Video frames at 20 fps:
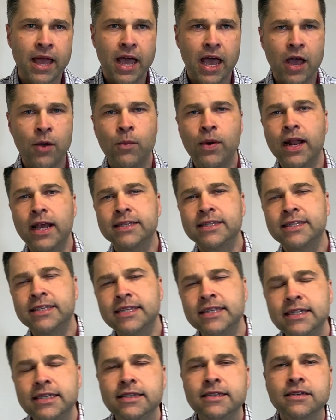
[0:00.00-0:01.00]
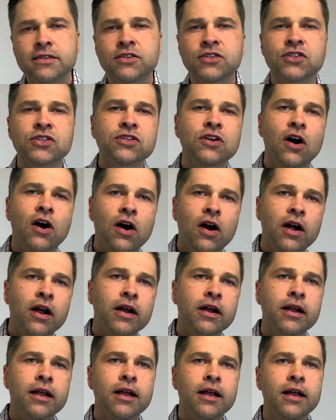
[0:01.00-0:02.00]
And when I see this
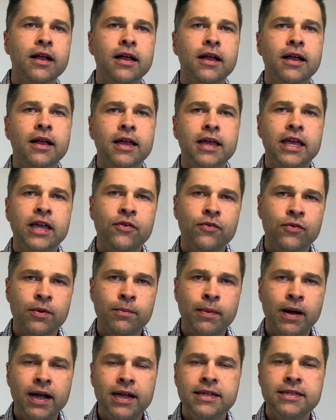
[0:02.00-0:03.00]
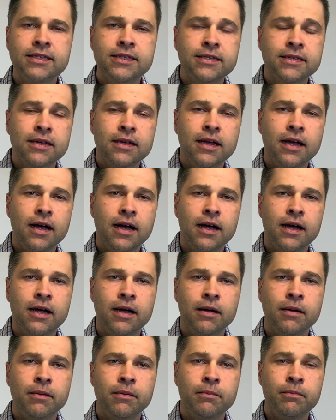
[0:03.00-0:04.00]
scar, it reminds
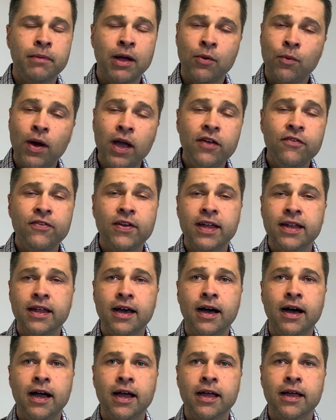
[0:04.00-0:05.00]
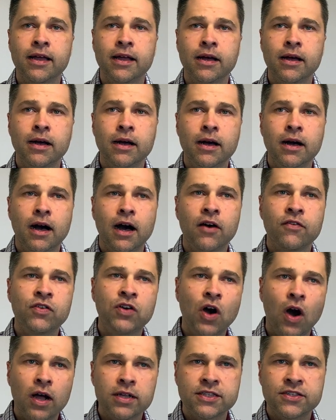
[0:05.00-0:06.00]
my wife and I of
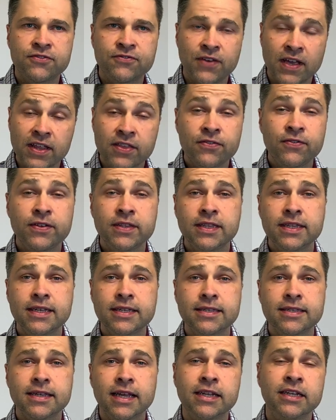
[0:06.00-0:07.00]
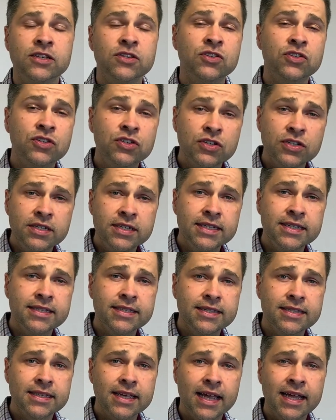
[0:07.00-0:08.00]
God's faithfulness and his
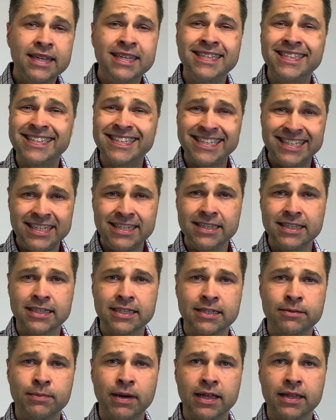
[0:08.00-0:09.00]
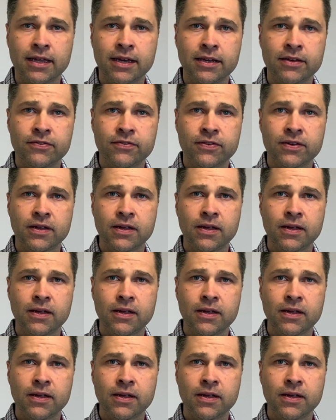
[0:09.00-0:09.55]
goodness and his healing in my life.